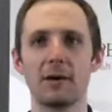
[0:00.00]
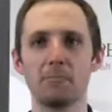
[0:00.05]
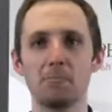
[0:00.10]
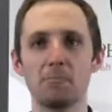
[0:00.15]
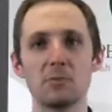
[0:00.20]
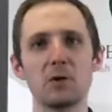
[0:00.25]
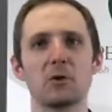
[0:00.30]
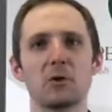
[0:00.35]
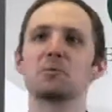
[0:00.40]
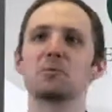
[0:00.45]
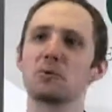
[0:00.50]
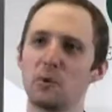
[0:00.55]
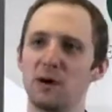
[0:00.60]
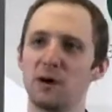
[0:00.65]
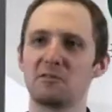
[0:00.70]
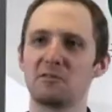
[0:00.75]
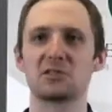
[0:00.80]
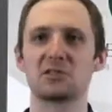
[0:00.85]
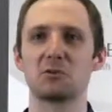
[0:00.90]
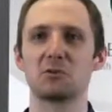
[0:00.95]
you
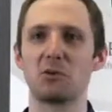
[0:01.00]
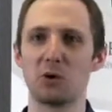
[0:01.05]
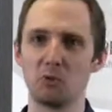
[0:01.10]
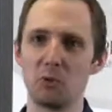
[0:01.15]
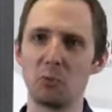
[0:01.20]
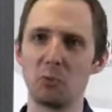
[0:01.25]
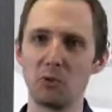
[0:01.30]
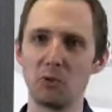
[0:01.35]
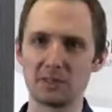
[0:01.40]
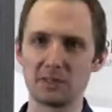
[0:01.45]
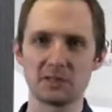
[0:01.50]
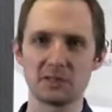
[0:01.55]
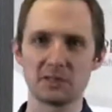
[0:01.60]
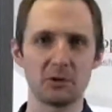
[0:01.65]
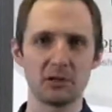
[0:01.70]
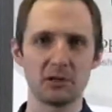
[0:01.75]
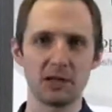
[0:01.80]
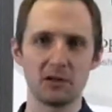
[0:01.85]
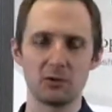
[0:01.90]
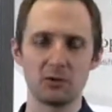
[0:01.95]
obviously want to appoint
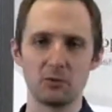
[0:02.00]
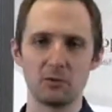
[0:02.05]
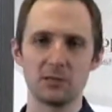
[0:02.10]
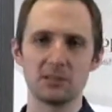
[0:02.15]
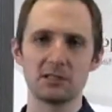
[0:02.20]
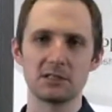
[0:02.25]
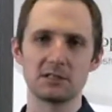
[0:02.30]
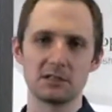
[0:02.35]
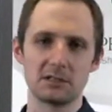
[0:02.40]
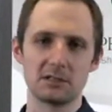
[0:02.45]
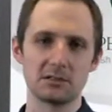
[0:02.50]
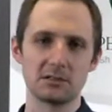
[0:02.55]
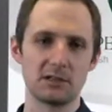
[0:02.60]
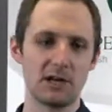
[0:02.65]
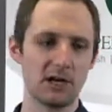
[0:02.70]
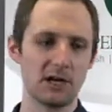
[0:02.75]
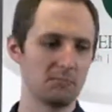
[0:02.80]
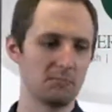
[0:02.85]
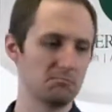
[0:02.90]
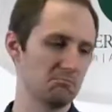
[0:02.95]
someone then who is
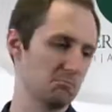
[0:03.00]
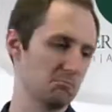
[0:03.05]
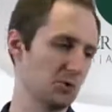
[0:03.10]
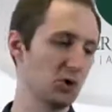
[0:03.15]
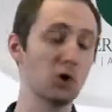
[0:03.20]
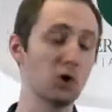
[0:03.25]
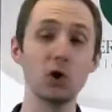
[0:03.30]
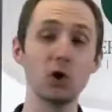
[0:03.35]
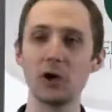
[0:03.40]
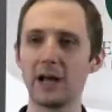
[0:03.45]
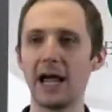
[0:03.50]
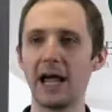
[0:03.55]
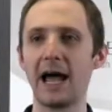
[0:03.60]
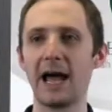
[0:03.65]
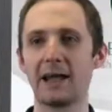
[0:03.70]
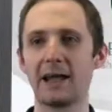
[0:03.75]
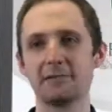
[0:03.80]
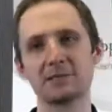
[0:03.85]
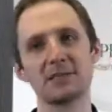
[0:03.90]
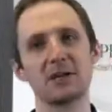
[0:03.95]
good
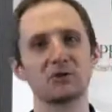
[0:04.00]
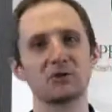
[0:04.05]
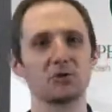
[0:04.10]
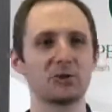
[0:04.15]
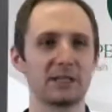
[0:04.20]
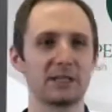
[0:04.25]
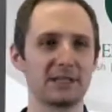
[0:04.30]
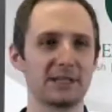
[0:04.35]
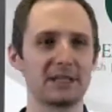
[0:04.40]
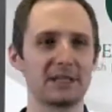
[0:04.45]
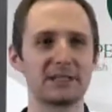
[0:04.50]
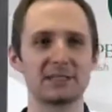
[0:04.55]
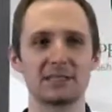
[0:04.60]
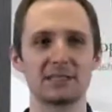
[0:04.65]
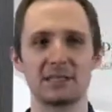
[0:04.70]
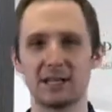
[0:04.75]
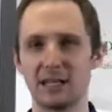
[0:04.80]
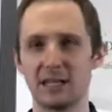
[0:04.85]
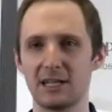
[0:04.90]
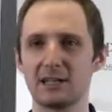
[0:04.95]
at scheduling things
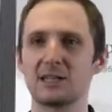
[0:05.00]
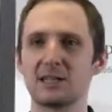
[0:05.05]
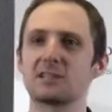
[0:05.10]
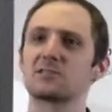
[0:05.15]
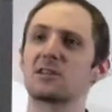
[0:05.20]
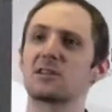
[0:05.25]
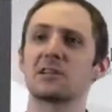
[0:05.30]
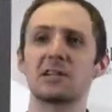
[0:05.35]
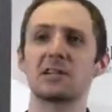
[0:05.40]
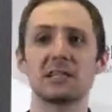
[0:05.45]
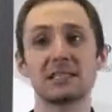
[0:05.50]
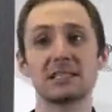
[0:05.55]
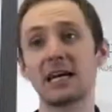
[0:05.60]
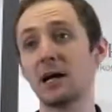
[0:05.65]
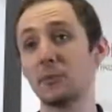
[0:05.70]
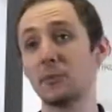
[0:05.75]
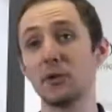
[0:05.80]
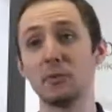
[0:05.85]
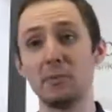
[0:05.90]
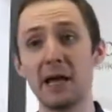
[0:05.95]
and getting things done in a
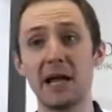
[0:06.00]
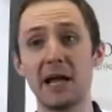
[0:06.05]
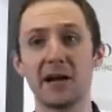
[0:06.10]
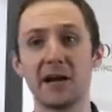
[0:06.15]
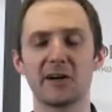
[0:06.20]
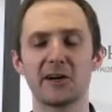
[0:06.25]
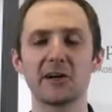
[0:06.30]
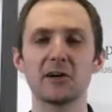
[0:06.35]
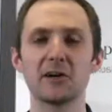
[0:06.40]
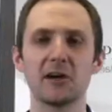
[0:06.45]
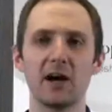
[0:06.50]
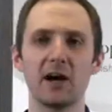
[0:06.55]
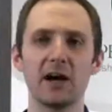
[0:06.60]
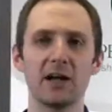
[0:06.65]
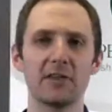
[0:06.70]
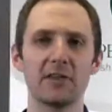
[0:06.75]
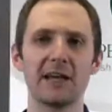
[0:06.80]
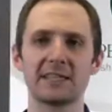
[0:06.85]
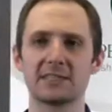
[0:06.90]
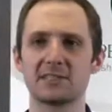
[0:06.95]
timely manner.
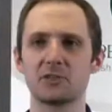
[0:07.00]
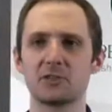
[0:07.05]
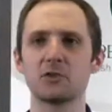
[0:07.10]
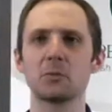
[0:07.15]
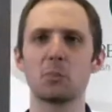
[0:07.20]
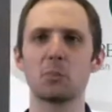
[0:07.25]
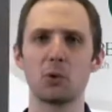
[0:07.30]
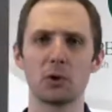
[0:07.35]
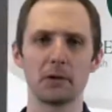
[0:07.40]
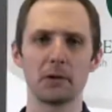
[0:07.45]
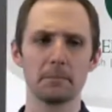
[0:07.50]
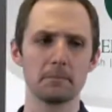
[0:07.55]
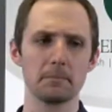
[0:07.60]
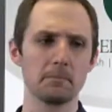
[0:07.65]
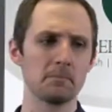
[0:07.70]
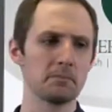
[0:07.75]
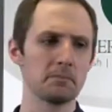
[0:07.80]
That's still important.